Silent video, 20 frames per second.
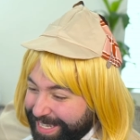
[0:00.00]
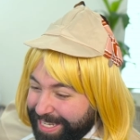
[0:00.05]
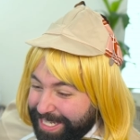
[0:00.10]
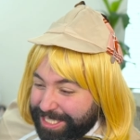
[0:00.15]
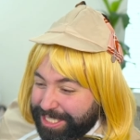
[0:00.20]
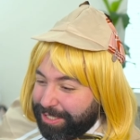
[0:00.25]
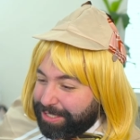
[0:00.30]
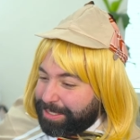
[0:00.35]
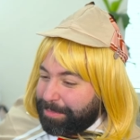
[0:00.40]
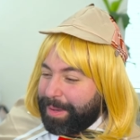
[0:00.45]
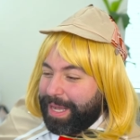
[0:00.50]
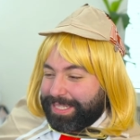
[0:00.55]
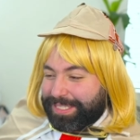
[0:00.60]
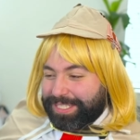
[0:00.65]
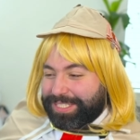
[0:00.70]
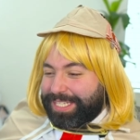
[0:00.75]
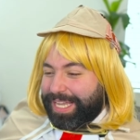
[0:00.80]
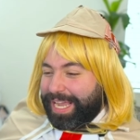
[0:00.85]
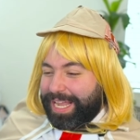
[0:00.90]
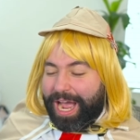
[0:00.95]
She was about to
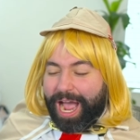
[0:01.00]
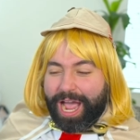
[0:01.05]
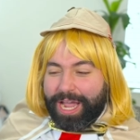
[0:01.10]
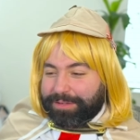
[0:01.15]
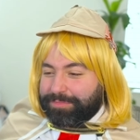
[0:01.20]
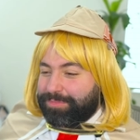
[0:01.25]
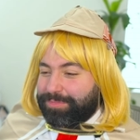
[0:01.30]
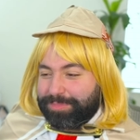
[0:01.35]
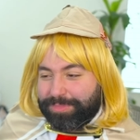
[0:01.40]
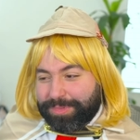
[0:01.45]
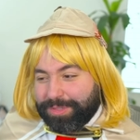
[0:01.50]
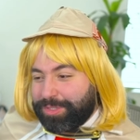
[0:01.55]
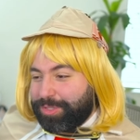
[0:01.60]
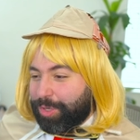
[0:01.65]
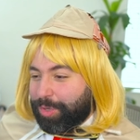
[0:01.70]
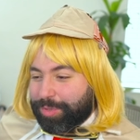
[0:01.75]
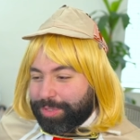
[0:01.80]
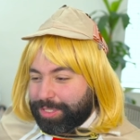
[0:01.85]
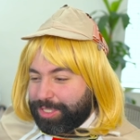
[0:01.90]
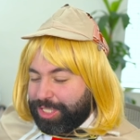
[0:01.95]
say, "I,
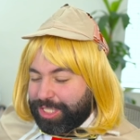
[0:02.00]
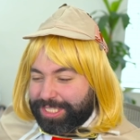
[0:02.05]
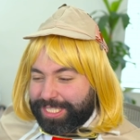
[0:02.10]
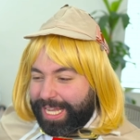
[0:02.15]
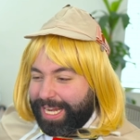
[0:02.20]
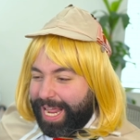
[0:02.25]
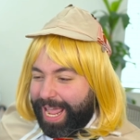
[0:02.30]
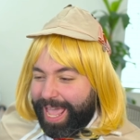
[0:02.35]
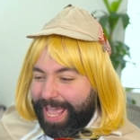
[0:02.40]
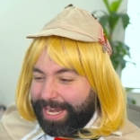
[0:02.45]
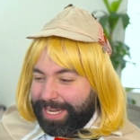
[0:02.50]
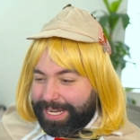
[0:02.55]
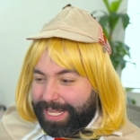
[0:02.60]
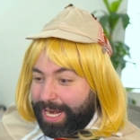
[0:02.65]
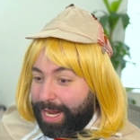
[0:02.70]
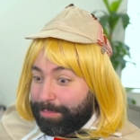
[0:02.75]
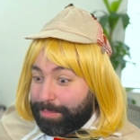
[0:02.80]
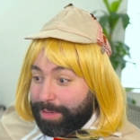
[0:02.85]
dude." She said "hen," and I'm